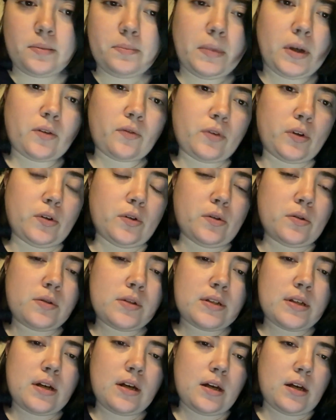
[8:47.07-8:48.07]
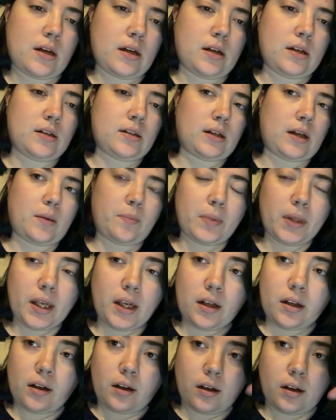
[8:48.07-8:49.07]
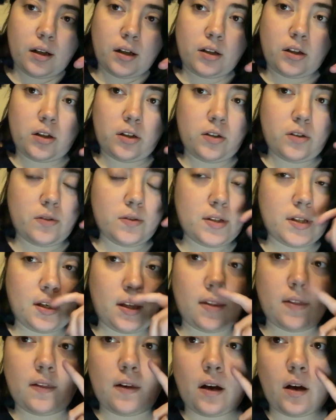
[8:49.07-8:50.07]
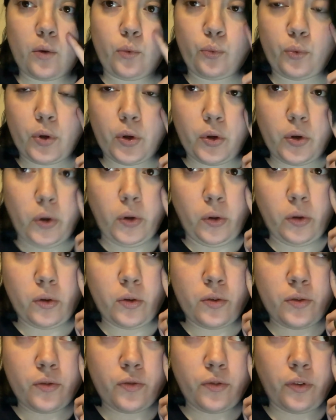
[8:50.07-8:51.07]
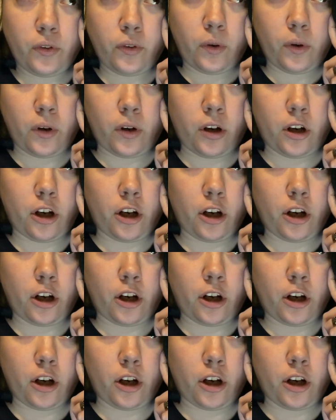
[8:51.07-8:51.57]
my rolls, and I plan on using that roll for